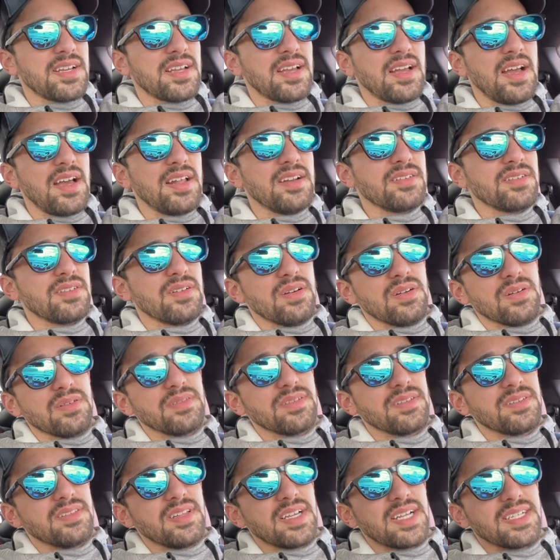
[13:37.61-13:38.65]
I don't know.
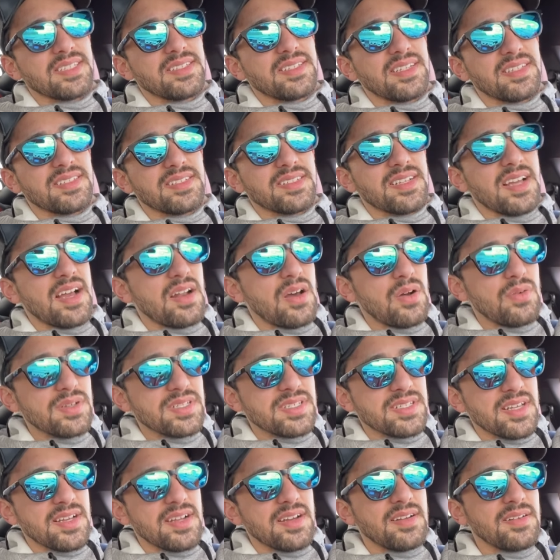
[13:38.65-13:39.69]
Like I said, it's not
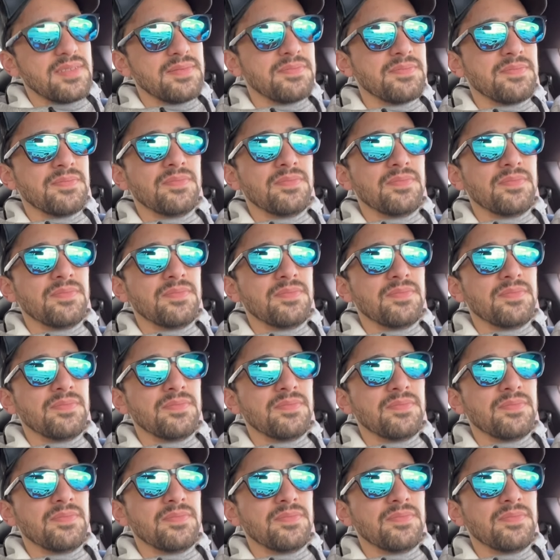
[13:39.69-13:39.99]
always there.